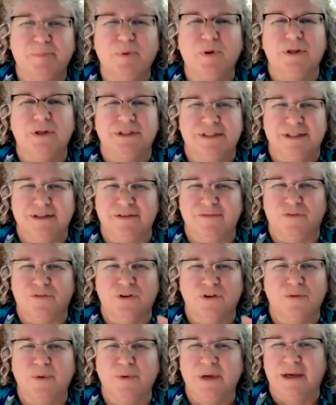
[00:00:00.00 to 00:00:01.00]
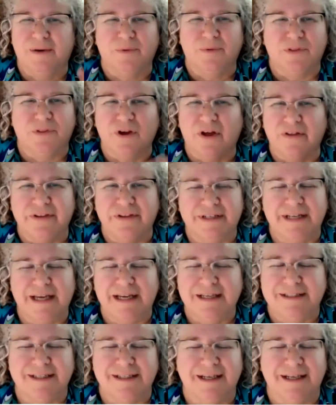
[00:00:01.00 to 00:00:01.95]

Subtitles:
bulletin for the week with all the dates